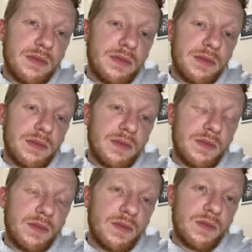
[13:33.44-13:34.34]

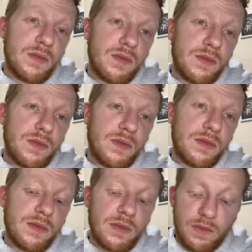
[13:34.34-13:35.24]

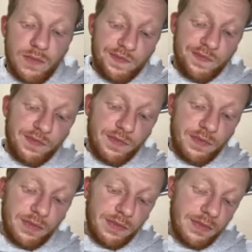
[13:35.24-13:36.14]

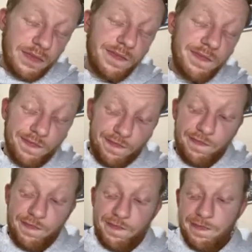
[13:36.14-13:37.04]

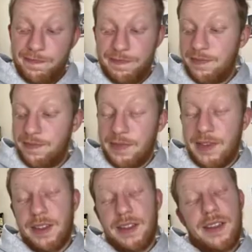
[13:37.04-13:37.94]

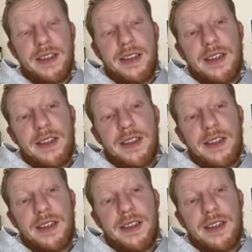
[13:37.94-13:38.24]
This person isn't speaking.